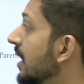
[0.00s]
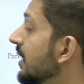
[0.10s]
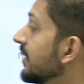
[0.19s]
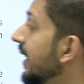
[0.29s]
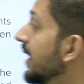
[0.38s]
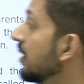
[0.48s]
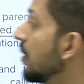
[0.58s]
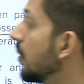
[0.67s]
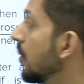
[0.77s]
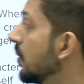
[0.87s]
then
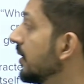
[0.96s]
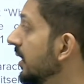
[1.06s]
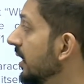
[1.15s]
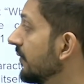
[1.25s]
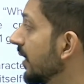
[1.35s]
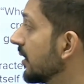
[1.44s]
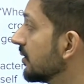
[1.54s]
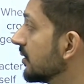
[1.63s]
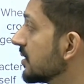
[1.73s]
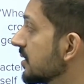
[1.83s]
only one,
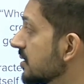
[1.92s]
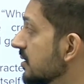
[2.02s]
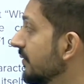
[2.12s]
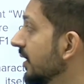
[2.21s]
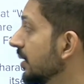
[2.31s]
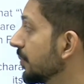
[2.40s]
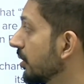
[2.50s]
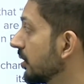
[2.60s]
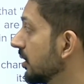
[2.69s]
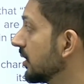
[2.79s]
this is the very
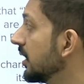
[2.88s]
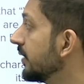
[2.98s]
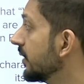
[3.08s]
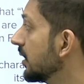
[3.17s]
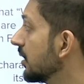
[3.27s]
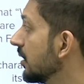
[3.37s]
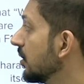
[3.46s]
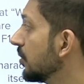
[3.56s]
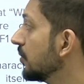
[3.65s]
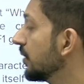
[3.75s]
important keyword
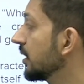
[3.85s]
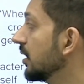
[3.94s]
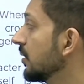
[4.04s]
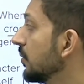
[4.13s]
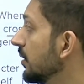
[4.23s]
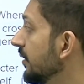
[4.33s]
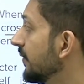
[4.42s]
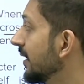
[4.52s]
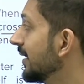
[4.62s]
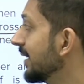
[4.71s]
over here, only
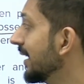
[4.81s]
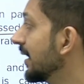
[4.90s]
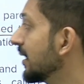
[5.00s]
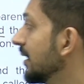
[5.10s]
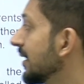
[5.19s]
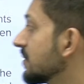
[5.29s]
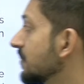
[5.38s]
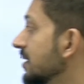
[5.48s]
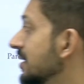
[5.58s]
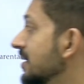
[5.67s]
one character
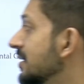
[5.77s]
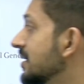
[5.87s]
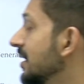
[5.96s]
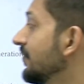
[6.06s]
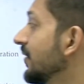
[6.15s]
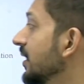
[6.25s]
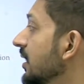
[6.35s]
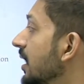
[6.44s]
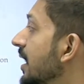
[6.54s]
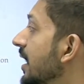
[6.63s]
expresses itself in
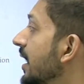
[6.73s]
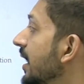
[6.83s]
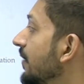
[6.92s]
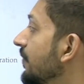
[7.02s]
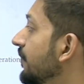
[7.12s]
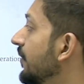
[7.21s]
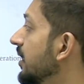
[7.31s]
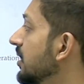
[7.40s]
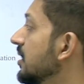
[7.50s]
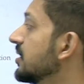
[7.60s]

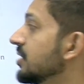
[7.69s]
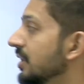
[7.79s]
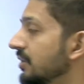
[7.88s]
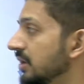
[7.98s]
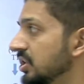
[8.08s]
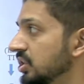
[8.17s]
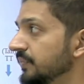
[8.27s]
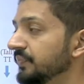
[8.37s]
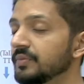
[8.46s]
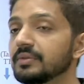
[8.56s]
F1 generation.
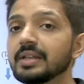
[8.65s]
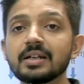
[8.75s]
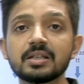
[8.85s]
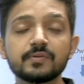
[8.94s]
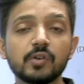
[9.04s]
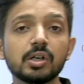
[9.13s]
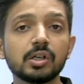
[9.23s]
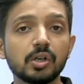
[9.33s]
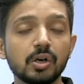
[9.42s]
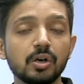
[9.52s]
That is what
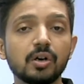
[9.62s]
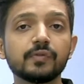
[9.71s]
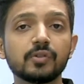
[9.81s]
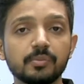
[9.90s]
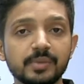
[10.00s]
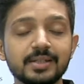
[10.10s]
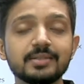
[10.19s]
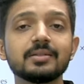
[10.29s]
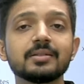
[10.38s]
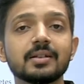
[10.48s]
law of
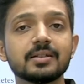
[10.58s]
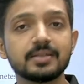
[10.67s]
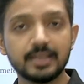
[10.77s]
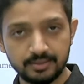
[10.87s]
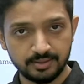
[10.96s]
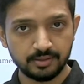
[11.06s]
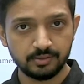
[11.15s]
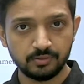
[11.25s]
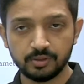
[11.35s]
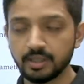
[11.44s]
dominance says.
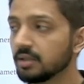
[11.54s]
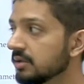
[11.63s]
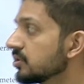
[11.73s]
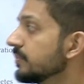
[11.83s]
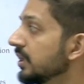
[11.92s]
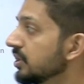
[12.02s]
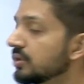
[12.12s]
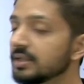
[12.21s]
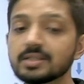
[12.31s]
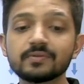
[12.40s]
Okay, so make sure
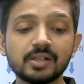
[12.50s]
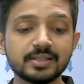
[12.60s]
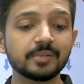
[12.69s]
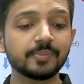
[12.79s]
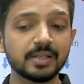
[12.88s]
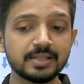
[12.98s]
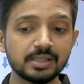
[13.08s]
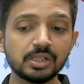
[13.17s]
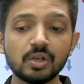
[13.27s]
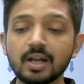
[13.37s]
these words are present
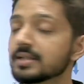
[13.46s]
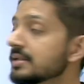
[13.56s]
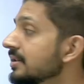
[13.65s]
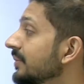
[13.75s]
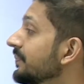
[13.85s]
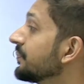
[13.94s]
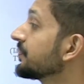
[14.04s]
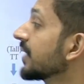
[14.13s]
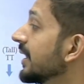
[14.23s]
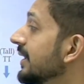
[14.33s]
in your answer.
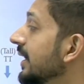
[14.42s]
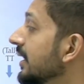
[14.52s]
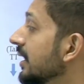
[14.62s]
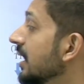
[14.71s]
Then